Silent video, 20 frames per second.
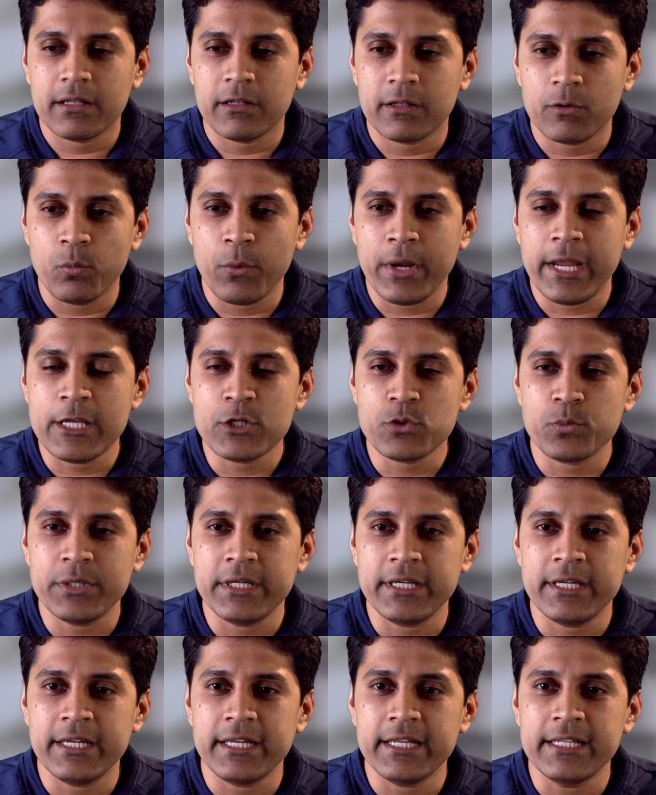ways
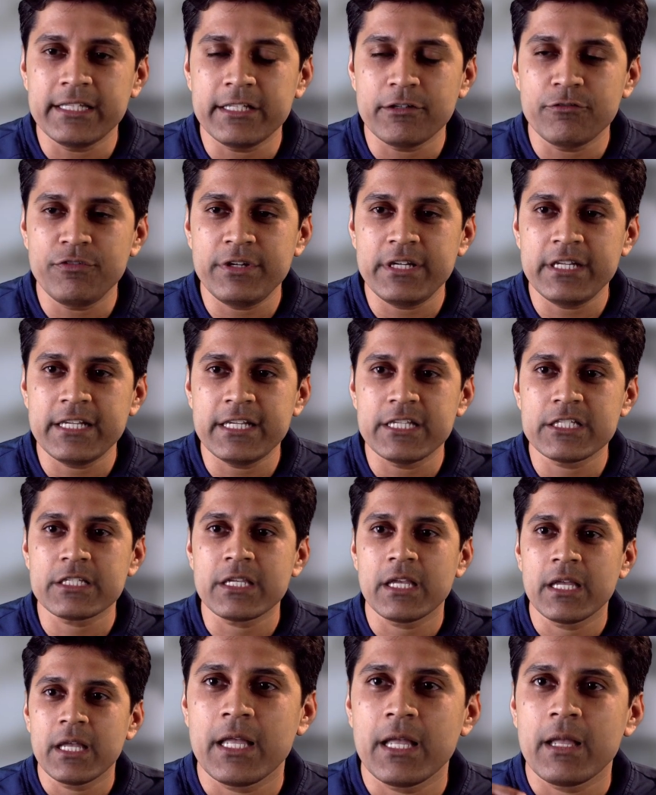we intervene is
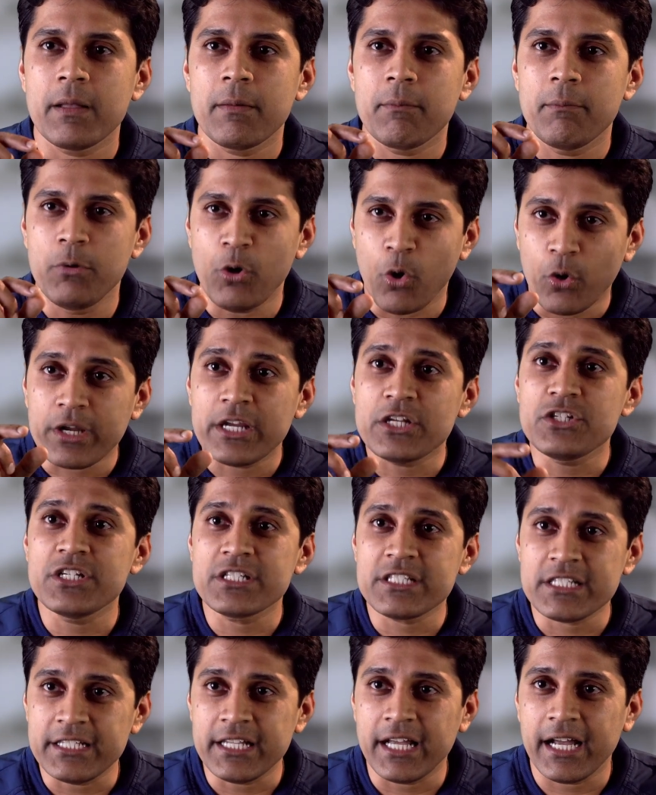
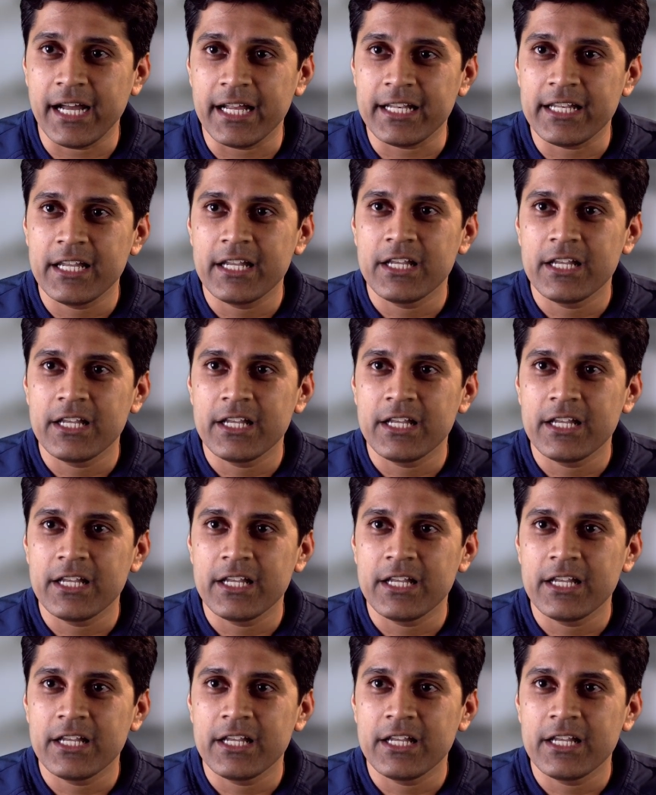blockages in the heart.